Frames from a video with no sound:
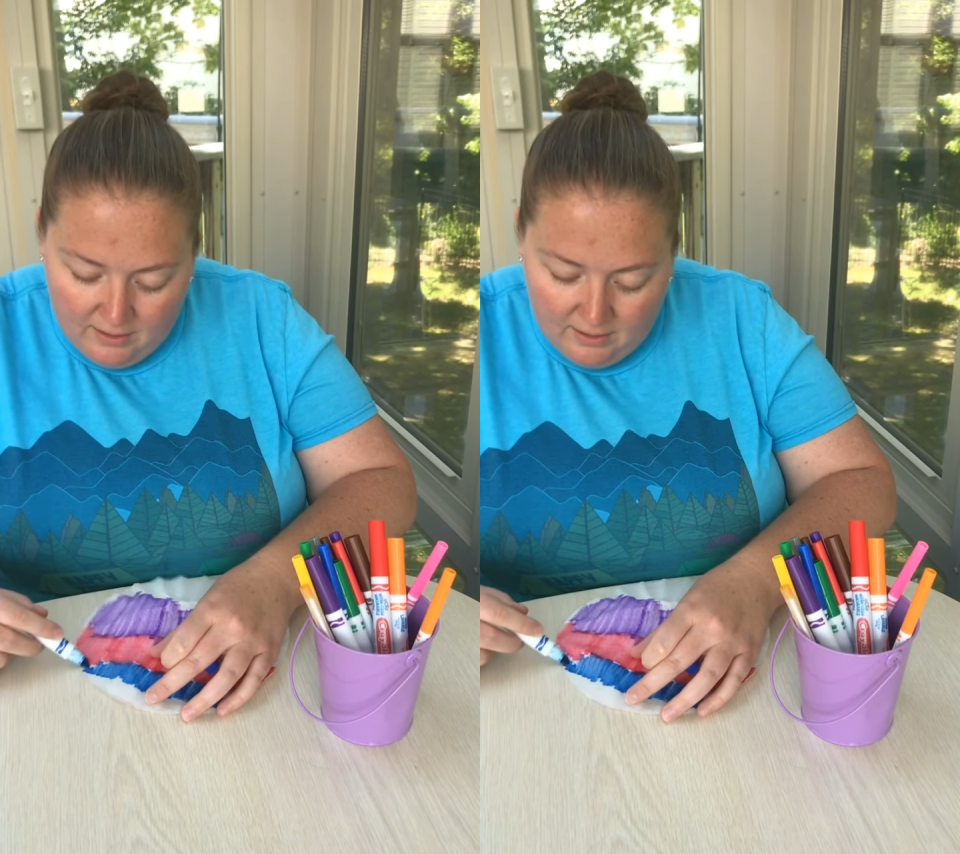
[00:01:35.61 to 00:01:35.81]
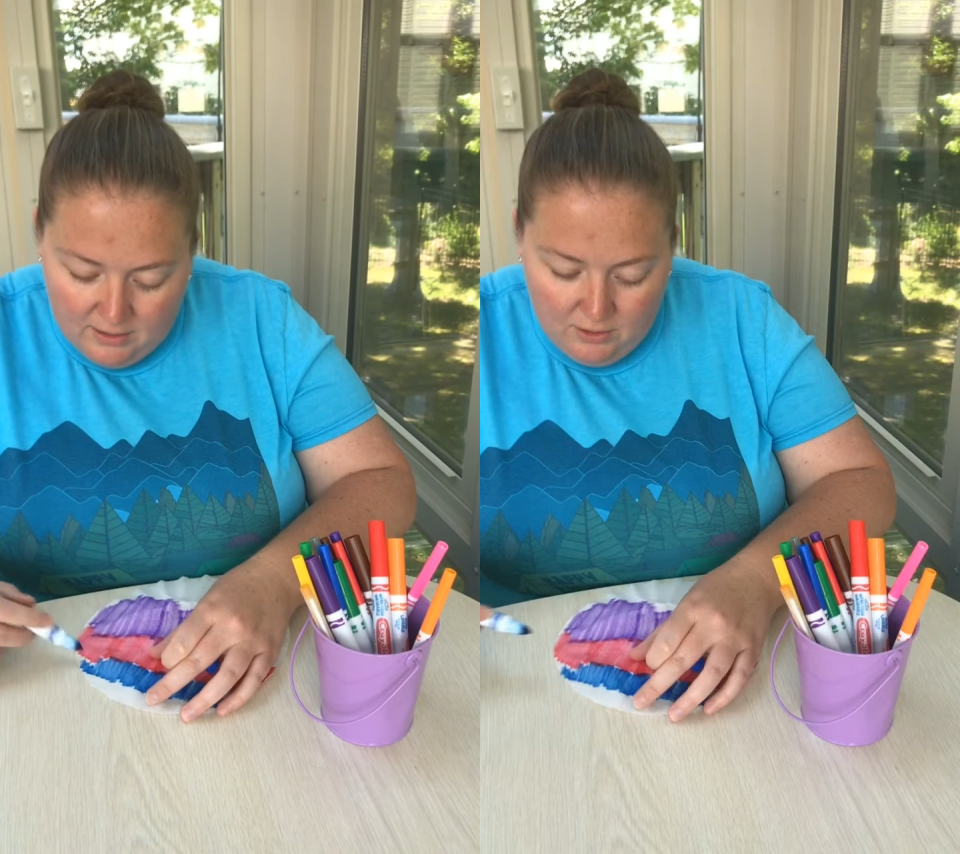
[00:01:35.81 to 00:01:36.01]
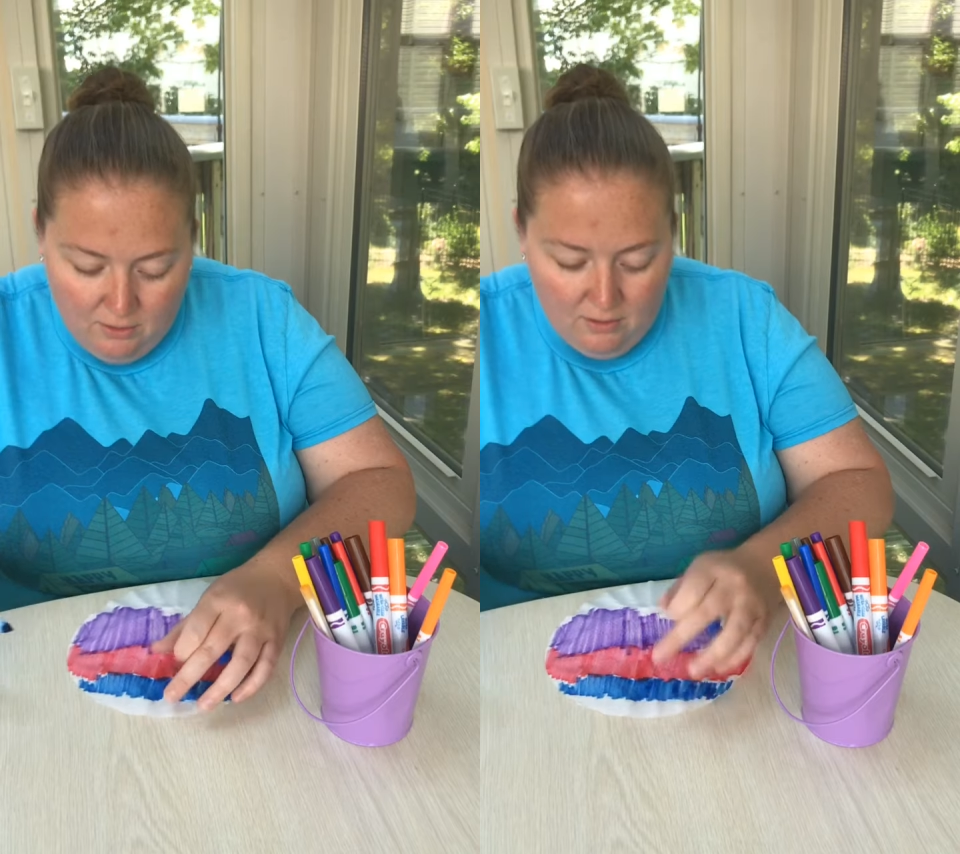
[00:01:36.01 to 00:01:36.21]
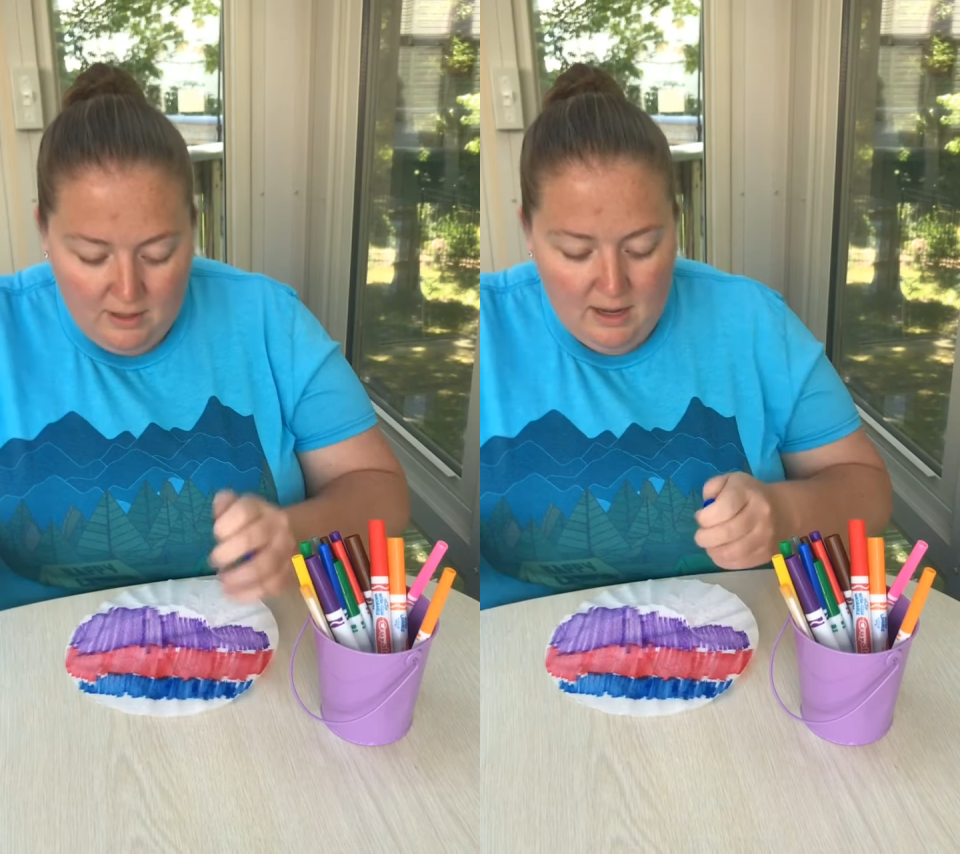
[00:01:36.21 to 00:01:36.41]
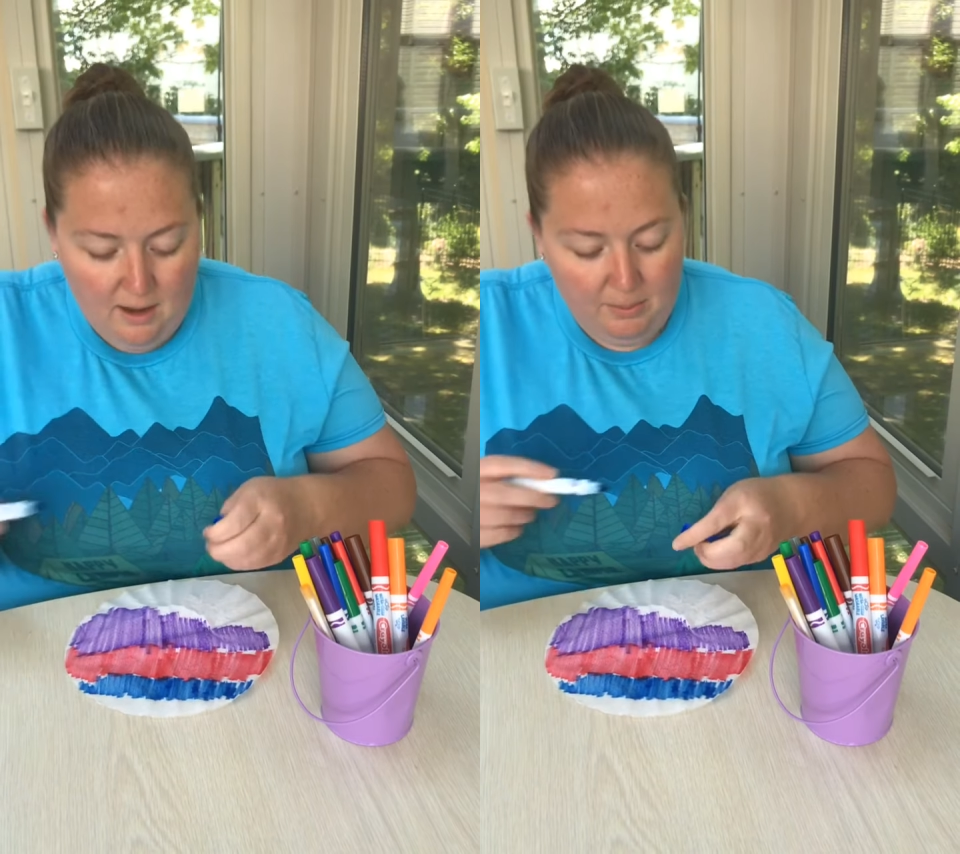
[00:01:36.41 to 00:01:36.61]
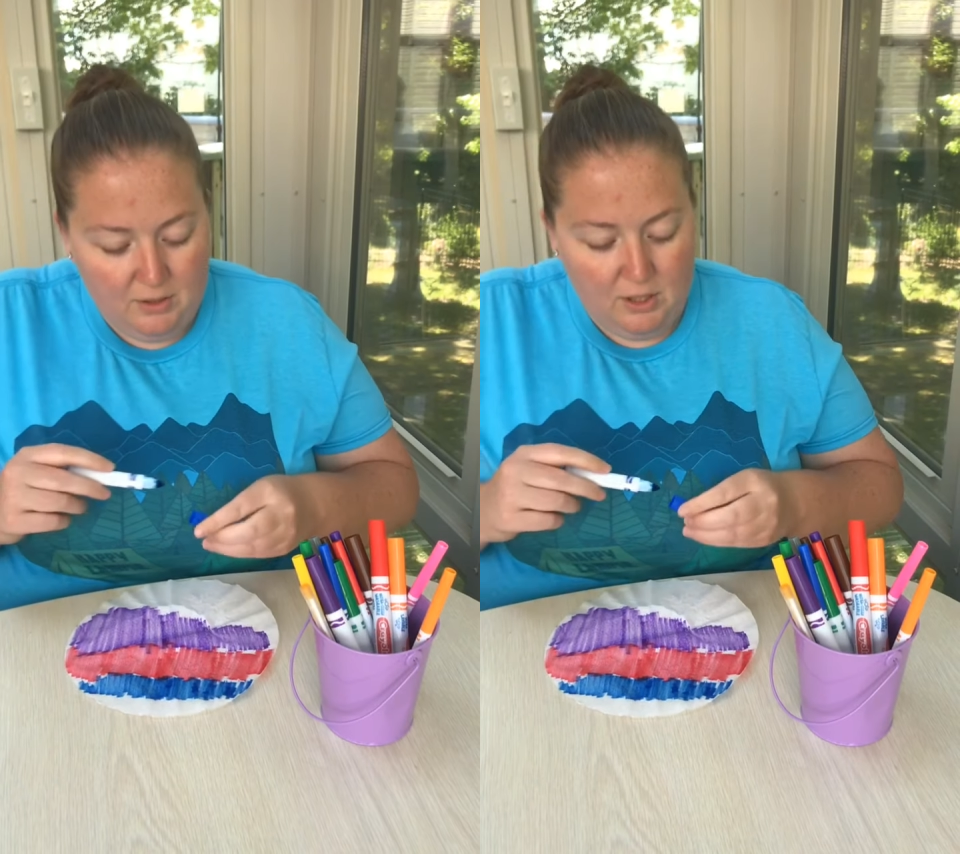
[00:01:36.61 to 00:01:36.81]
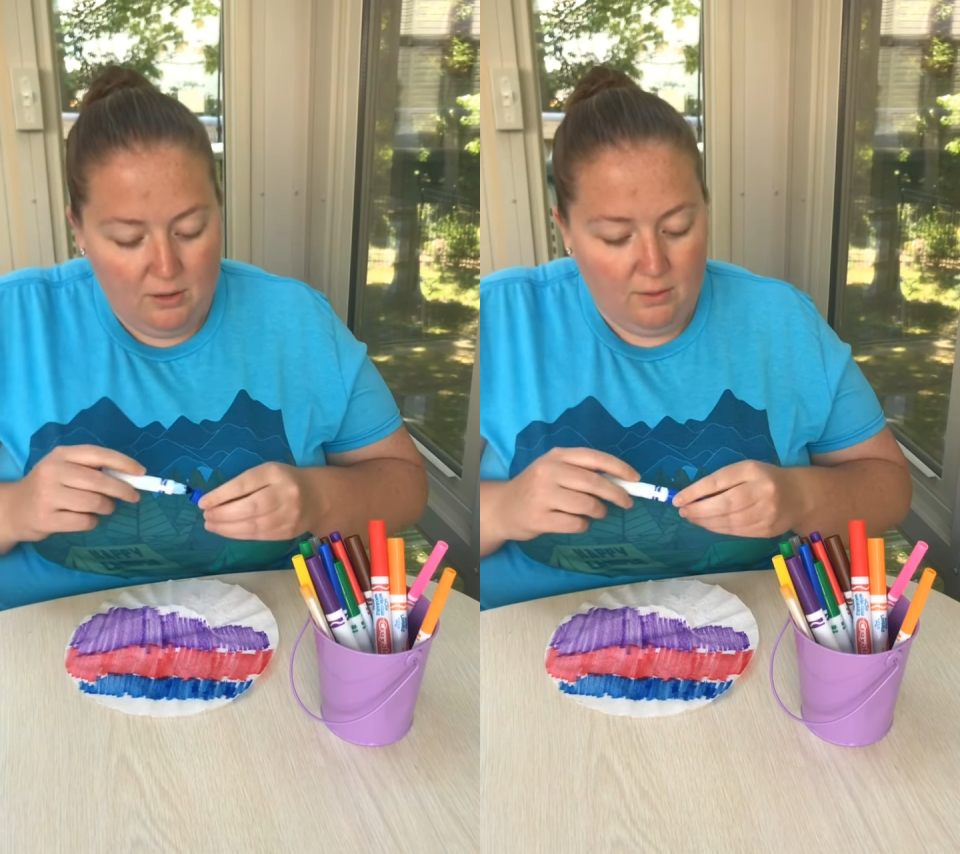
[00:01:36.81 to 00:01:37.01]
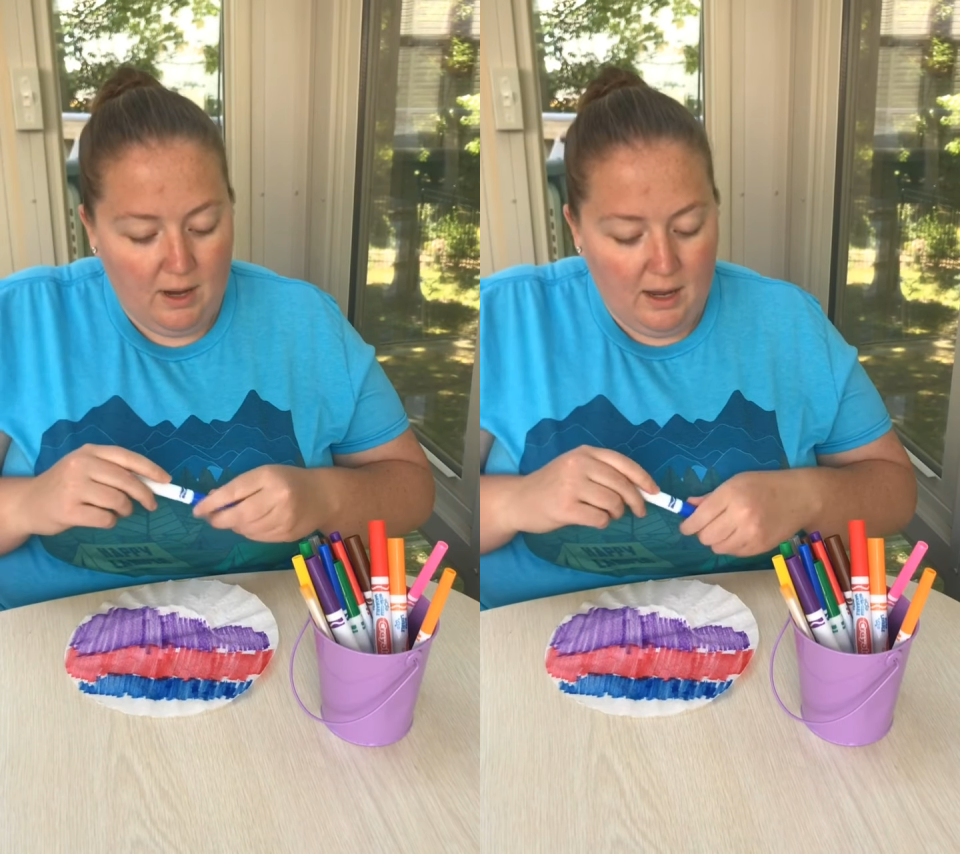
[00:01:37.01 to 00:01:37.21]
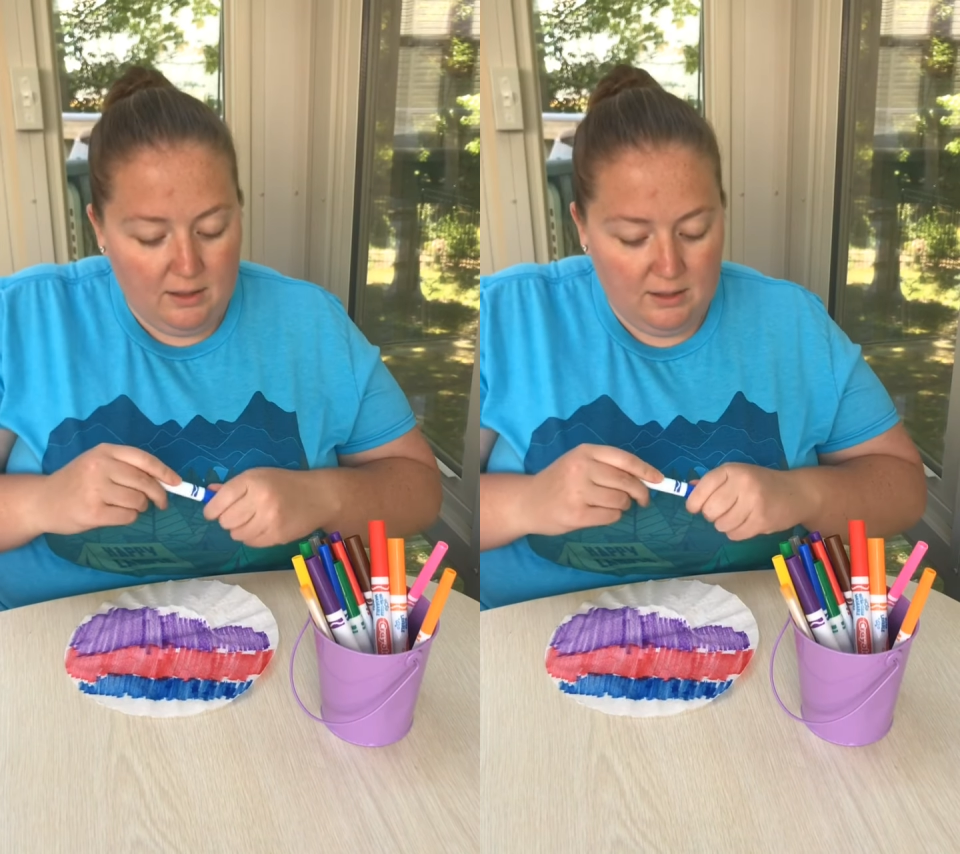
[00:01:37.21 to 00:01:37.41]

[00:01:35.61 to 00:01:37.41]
That's totally up to you guys.